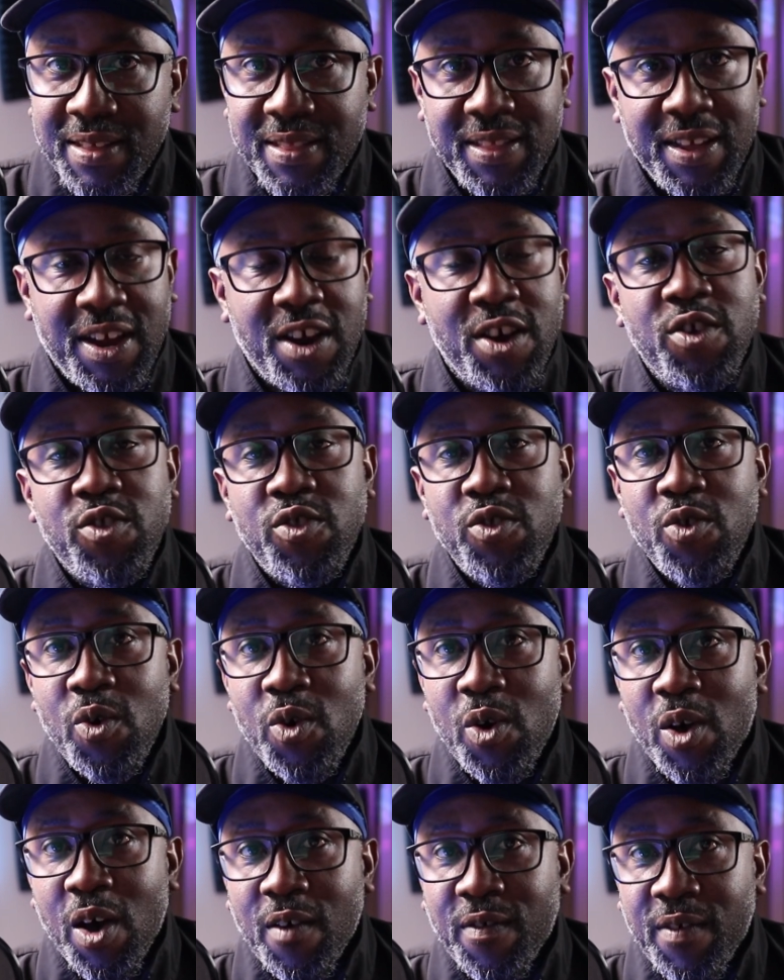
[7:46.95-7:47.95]
There is no
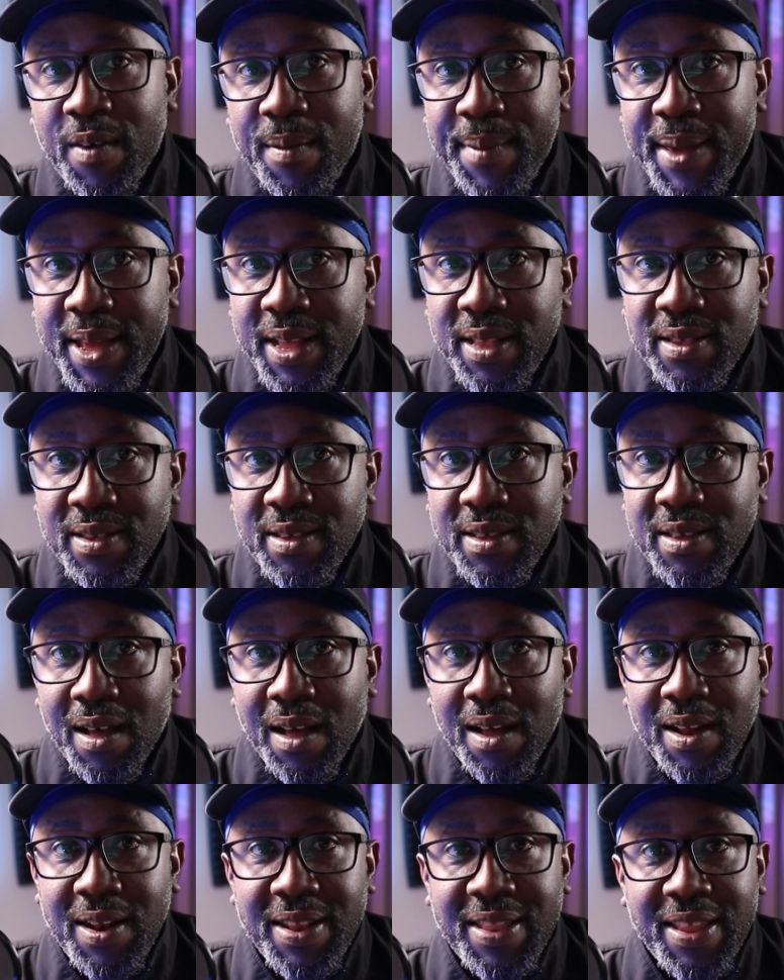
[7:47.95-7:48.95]
government
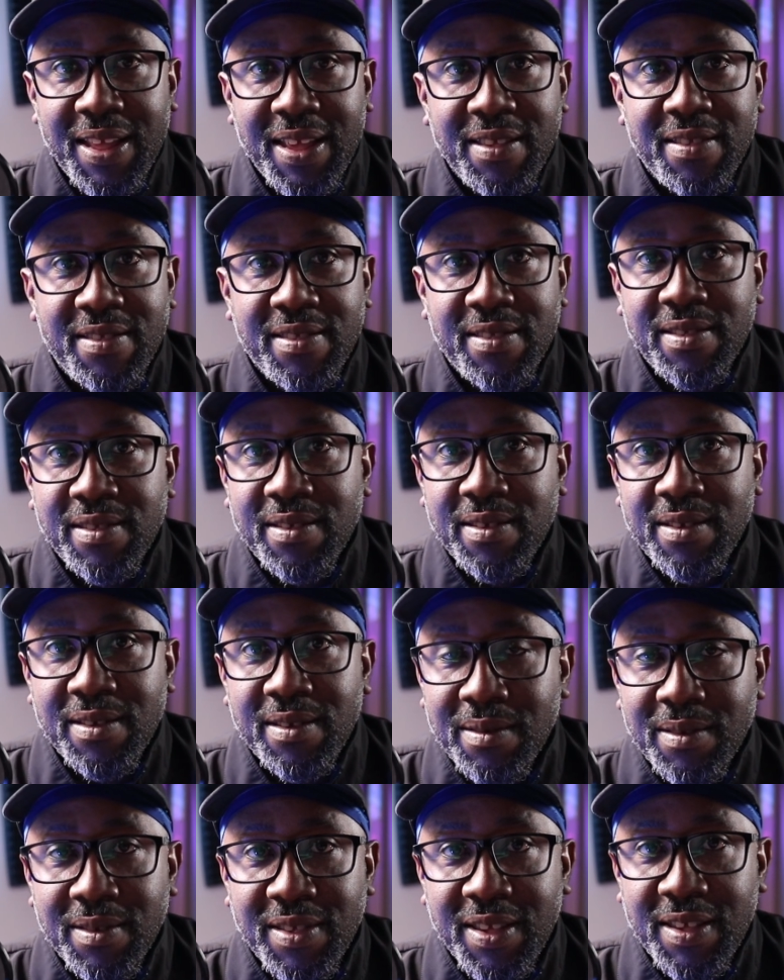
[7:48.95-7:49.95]
on this
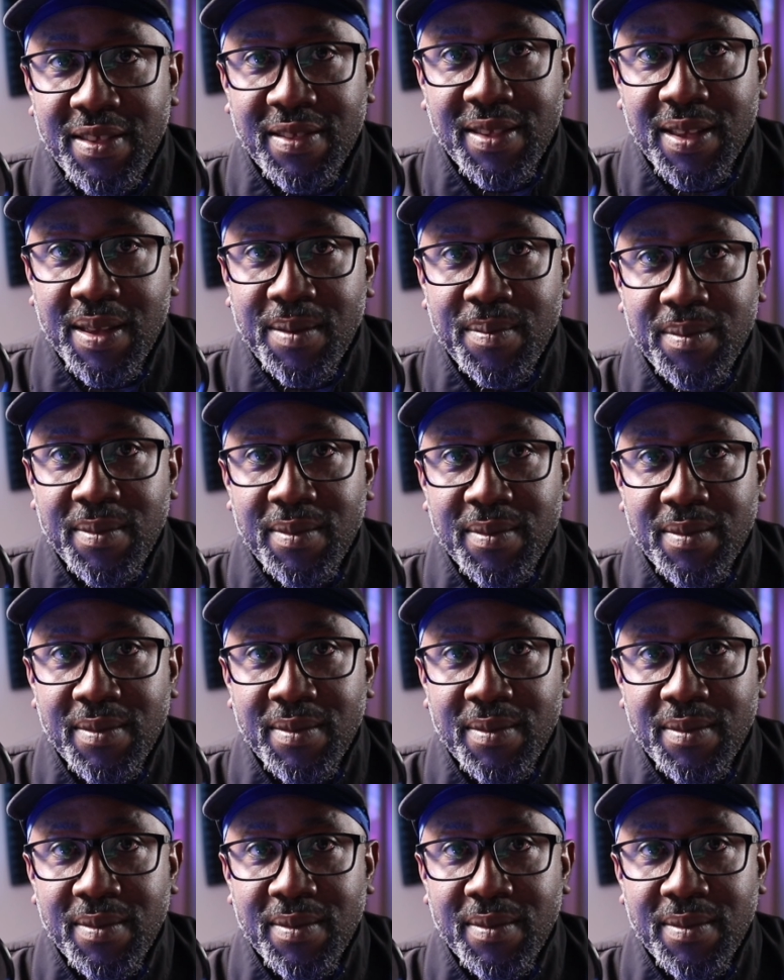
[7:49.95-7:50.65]
system.